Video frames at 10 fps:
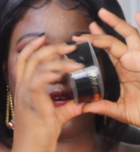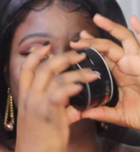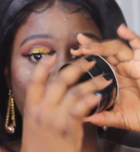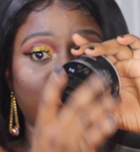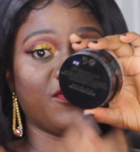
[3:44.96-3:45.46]

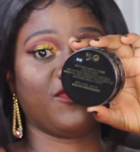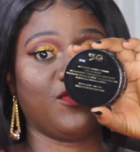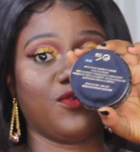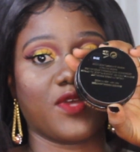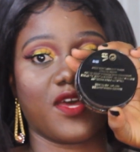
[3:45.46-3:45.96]

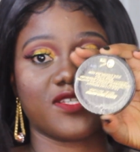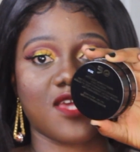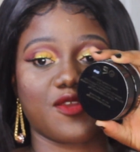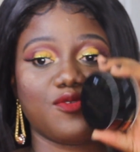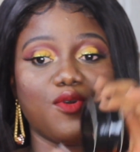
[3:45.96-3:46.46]
Beautiful, guys.
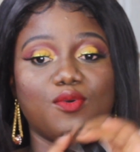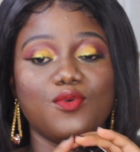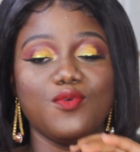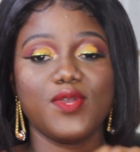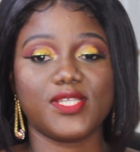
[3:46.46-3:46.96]
I don't know
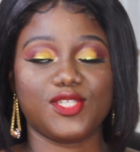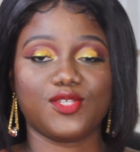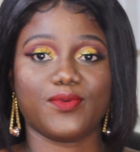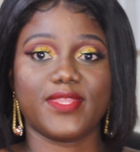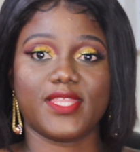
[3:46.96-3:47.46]
who is
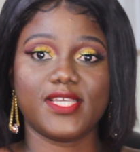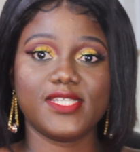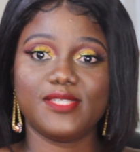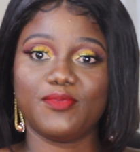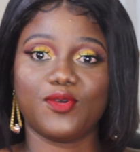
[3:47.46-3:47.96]
doing
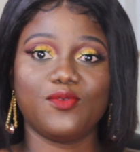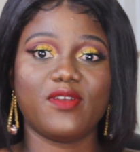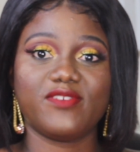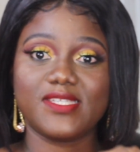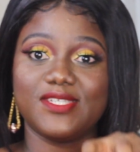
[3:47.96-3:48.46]
this, but
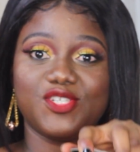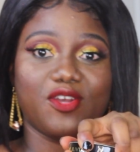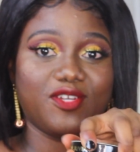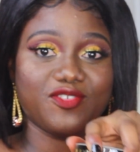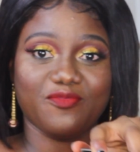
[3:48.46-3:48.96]
whoever is in
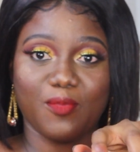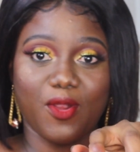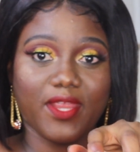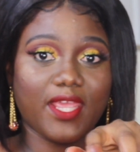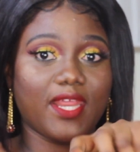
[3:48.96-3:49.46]
charge of
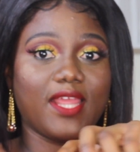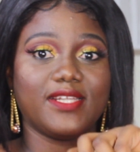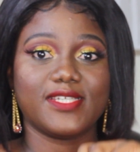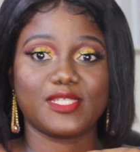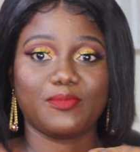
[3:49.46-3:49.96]
marketing,
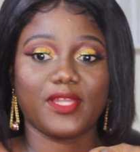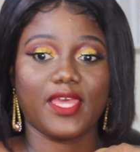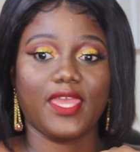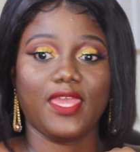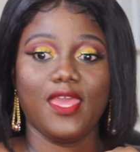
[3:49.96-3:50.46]

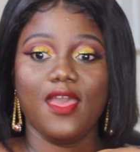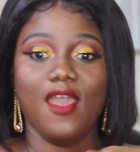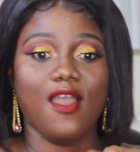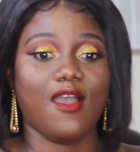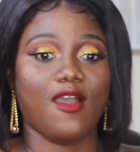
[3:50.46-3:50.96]
display,
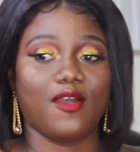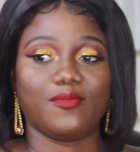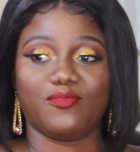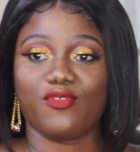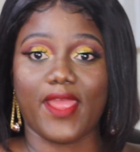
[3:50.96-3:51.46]

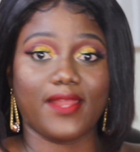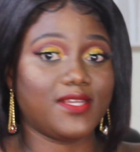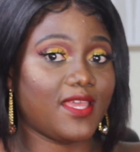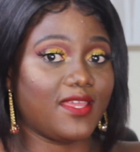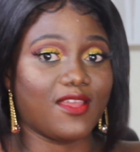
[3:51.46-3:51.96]

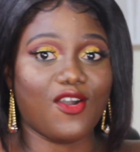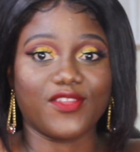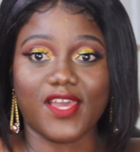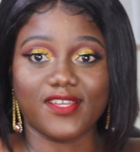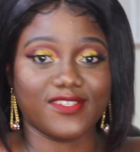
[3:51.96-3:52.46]
branding, all
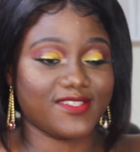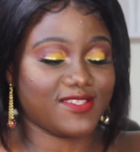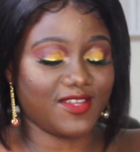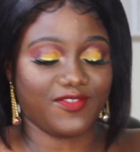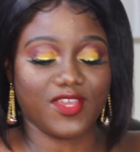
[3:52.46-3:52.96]
that good
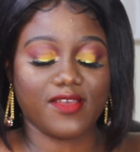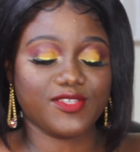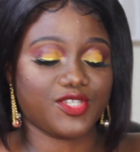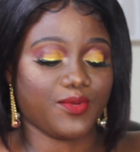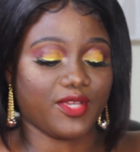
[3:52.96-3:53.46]
stuff, you
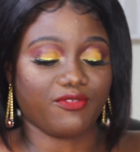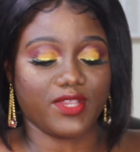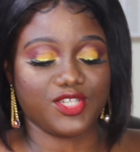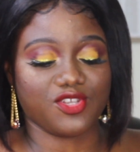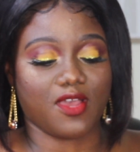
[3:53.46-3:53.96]
guys are doing a
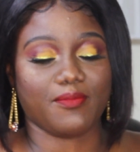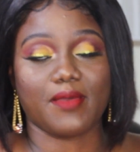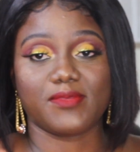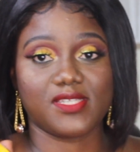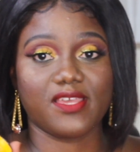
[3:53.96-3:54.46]
great job.
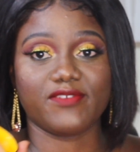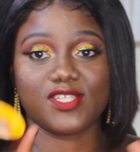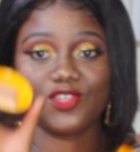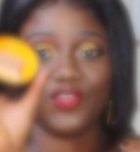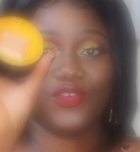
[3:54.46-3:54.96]
I must give it
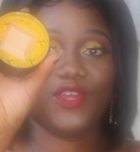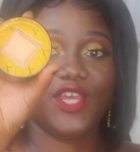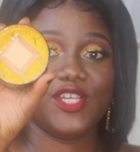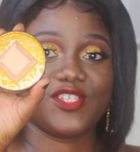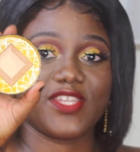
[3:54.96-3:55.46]
to you.
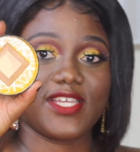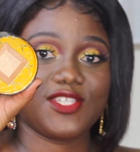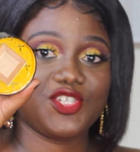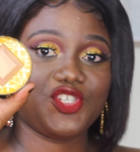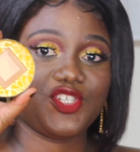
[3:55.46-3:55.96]
So that's
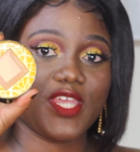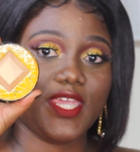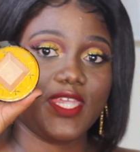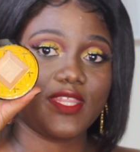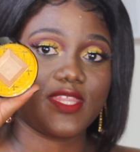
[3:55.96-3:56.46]
the
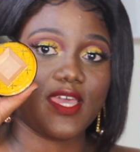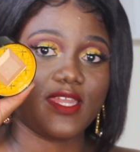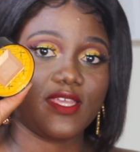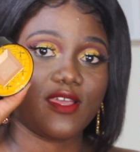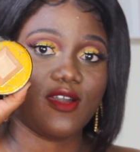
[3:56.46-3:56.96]
shade
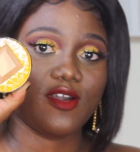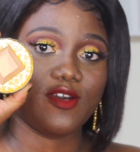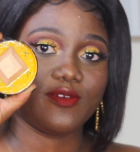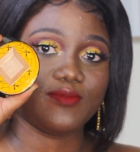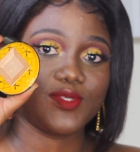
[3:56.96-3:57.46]
that it
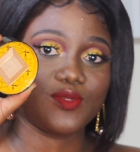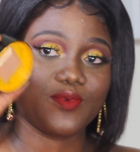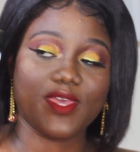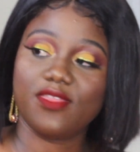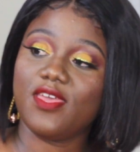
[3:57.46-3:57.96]
comes
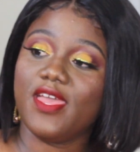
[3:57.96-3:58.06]
with.